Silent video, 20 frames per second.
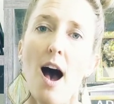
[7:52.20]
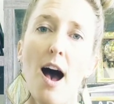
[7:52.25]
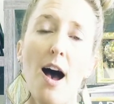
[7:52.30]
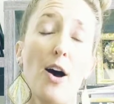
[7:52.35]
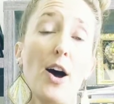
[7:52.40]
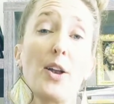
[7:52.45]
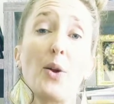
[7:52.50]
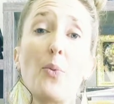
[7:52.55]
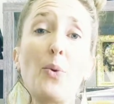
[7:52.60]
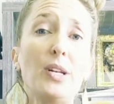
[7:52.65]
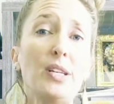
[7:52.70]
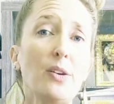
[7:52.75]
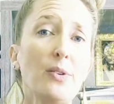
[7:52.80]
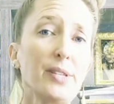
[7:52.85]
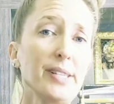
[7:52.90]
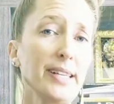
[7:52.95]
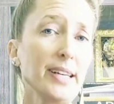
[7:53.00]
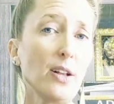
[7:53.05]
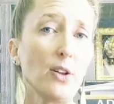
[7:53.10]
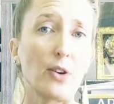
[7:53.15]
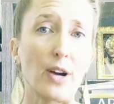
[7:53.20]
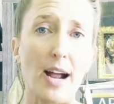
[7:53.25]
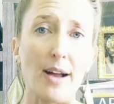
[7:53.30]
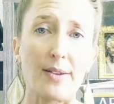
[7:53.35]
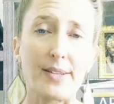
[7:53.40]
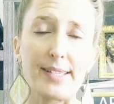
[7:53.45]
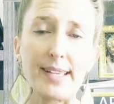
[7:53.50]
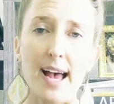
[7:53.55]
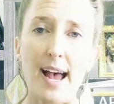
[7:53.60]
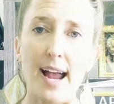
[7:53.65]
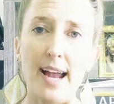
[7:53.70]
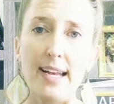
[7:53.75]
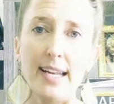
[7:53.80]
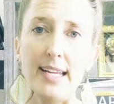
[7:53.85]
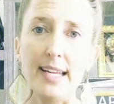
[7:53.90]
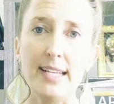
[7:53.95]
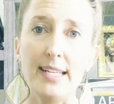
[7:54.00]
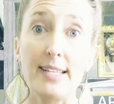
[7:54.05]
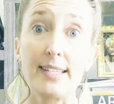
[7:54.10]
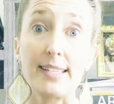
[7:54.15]
on a windowsill or outside
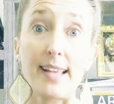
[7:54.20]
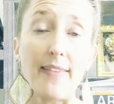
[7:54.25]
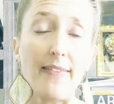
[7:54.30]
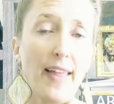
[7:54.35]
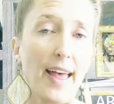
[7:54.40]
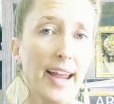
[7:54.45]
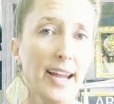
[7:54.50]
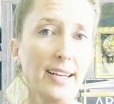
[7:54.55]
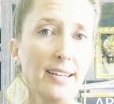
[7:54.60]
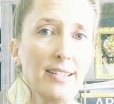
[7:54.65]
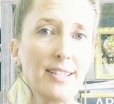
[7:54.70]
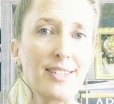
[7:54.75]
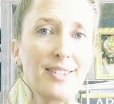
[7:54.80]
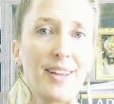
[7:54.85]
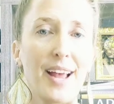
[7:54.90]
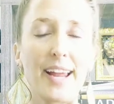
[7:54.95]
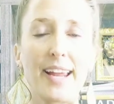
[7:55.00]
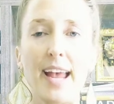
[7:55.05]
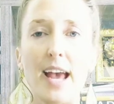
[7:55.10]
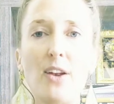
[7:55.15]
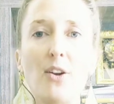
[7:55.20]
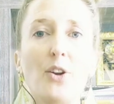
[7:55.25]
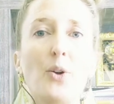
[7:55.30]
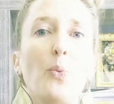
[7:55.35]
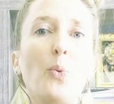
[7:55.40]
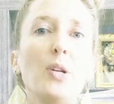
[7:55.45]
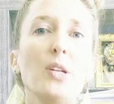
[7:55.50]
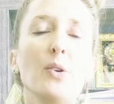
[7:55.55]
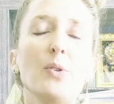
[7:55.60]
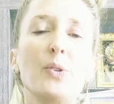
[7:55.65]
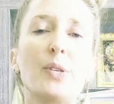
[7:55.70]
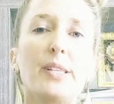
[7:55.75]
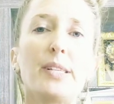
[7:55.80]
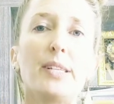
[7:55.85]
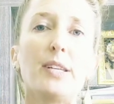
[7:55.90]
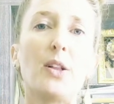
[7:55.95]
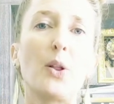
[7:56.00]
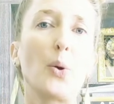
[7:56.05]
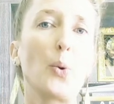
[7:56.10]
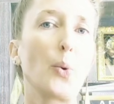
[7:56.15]
in sunlight, again on a
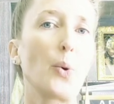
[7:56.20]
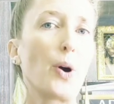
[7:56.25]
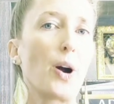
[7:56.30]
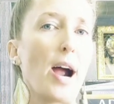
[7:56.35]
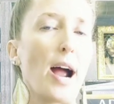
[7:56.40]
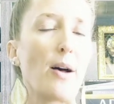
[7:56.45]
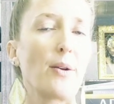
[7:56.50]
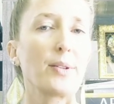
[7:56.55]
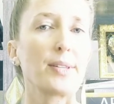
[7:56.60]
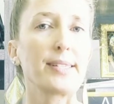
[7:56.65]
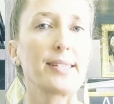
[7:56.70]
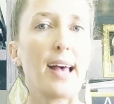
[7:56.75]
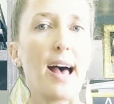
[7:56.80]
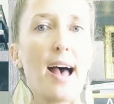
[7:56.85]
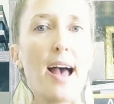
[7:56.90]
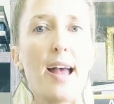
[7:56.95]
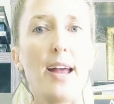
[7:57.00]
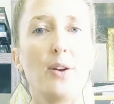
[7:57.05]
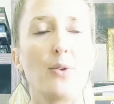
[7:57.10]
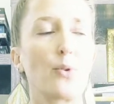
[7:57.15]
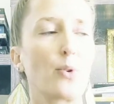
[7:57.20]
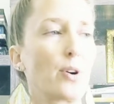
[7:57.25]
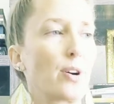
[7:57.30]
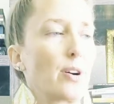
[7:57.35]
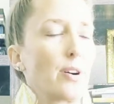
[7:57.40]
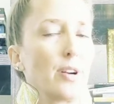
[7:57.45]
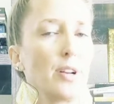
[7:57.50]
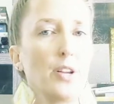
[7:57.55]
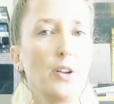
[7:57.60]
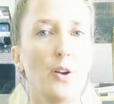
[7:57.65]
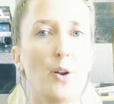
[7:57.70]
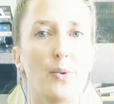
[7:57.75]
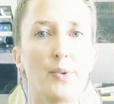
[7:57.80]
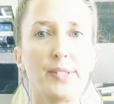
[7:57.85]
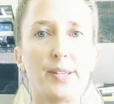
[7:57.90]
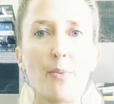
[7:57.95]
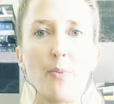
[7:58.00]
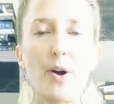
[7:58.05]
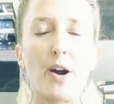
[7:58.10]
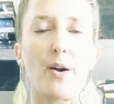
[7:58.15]
windowsill or outside, or
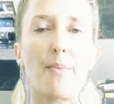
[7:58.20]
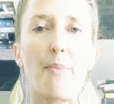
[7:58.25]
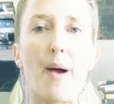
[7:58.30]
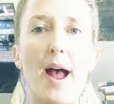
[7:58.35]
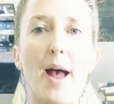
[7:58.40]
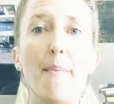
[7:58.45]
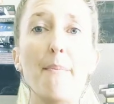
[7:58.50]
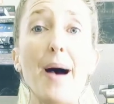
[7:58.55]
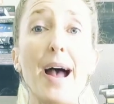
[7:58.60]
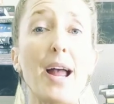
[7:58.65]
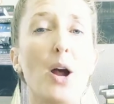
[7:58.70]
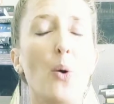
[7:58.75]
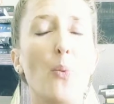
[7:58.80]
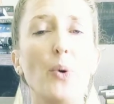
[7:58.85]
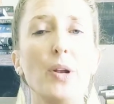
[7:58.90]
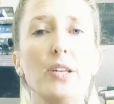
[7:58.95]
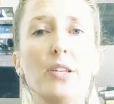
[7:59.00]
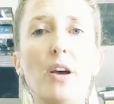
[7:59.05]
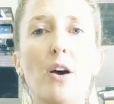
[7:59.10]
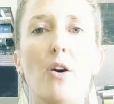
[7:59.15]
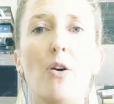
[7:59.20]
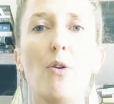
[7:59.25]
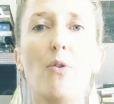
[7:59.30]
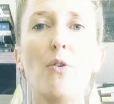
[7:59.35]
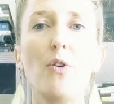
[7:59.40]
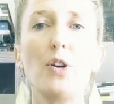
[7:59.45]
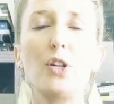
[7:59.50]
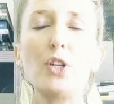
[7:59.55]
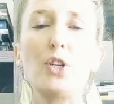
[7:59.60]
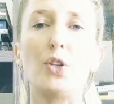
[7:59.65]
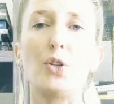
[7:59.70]
somewhere by a window,